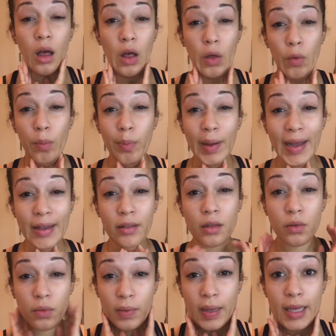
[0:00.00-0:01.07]
Oh, by
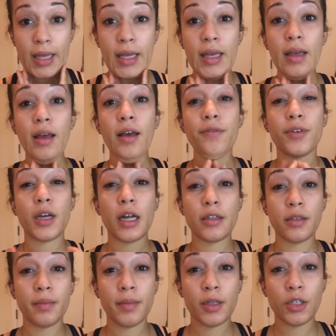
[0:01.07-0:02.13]
the way, I forgot
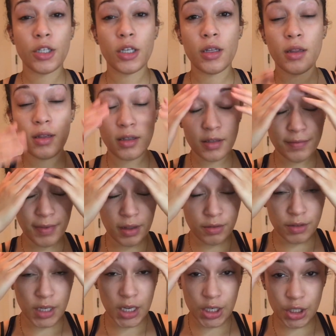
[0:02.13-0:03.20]
to mention this
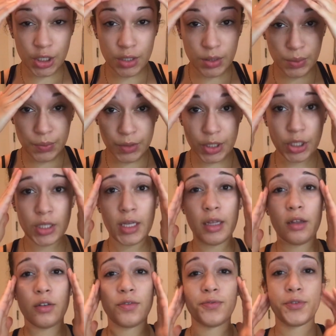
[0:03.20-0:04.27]
foundation
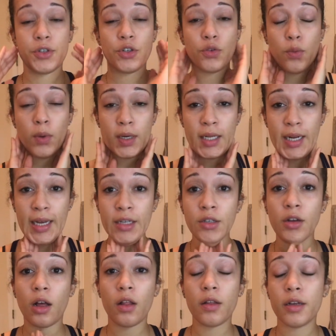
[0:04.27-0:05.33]
retails for
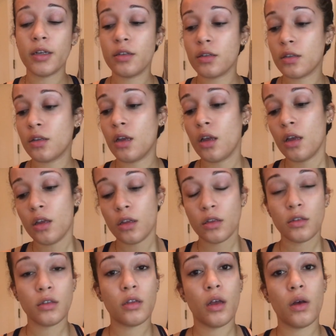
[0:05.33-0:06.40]
$29.
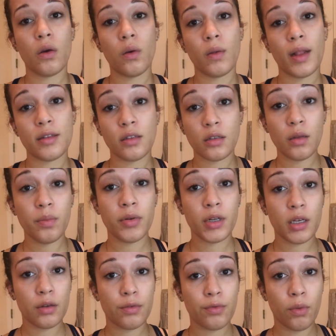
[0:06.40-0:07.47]
So that's still
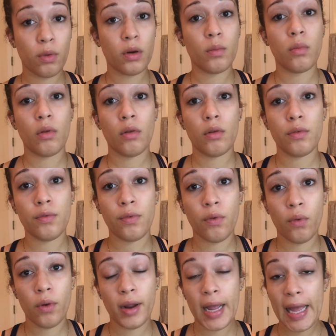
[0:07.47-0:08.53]
pretty affordable
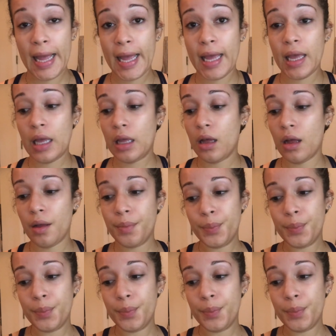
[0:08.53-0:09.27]
for a